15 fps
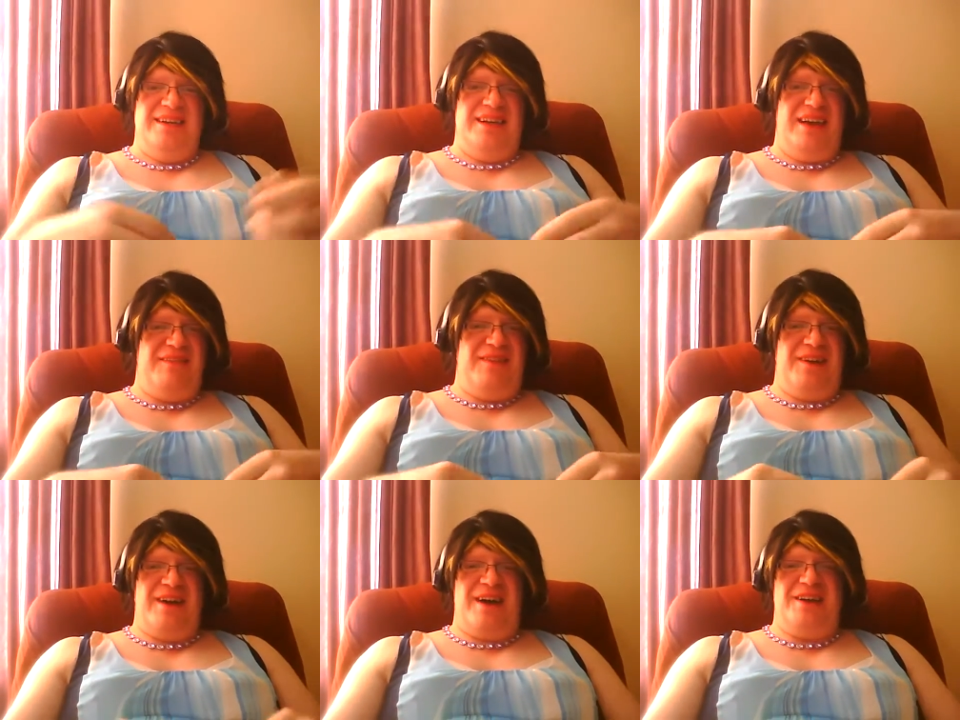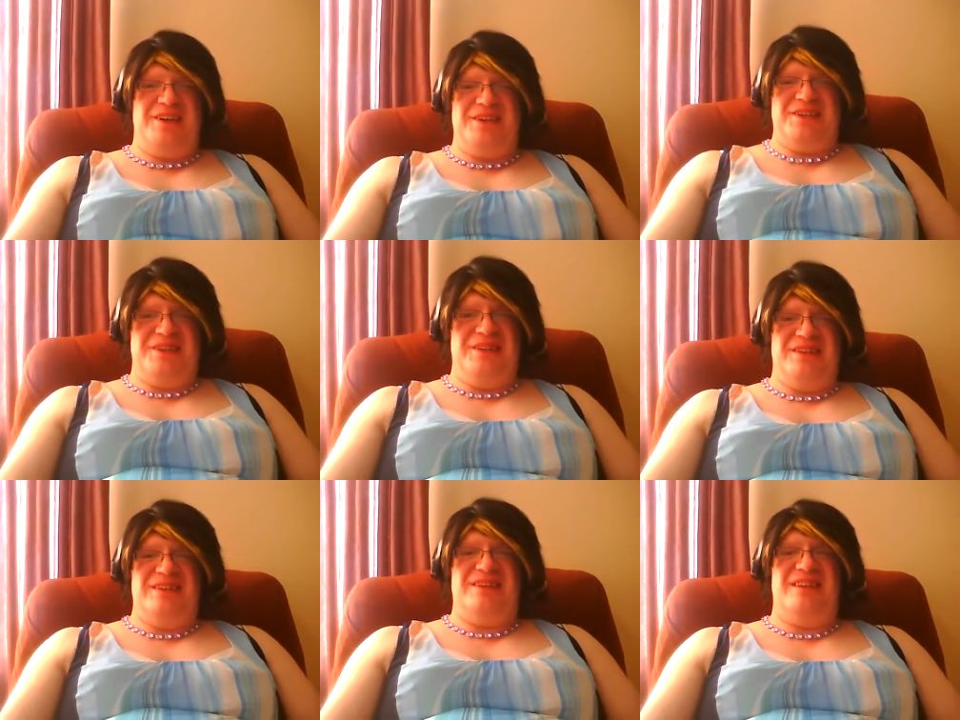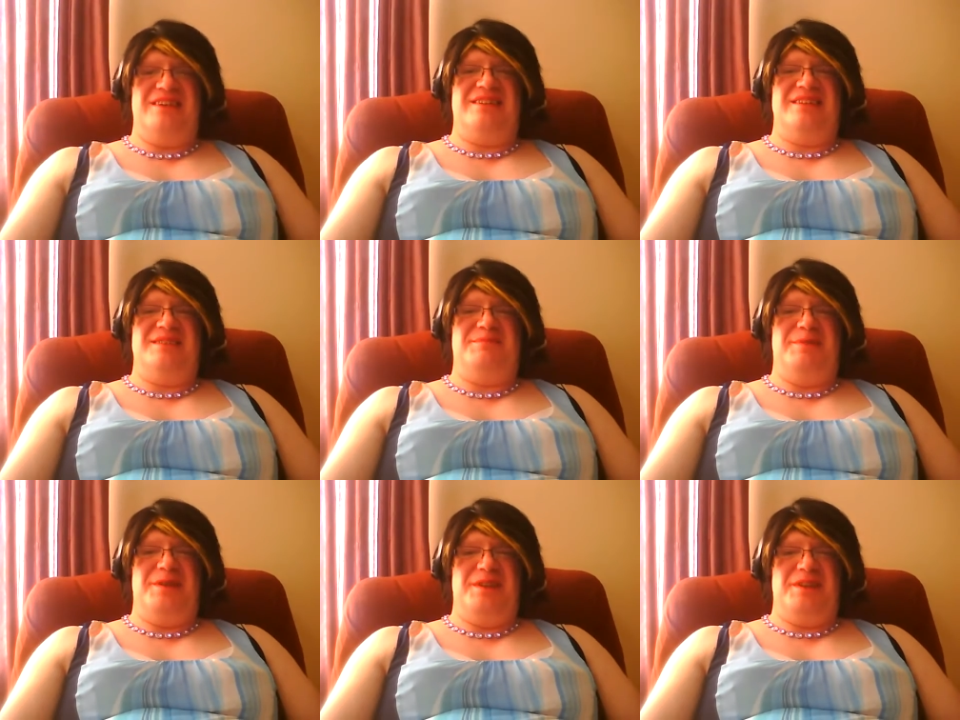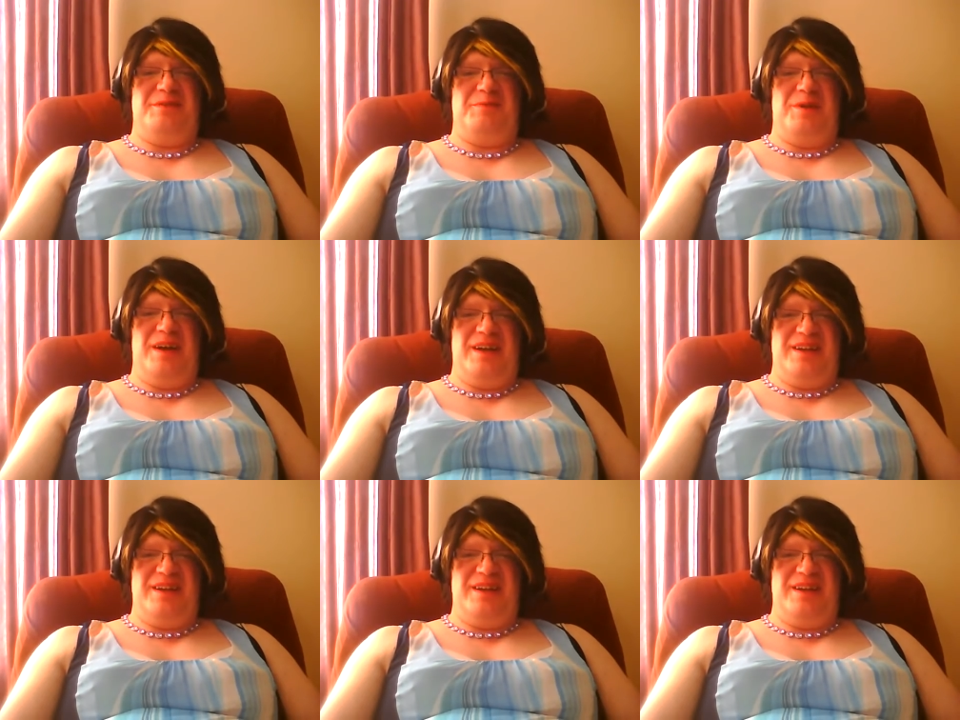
if you're not sure, let's just put it this way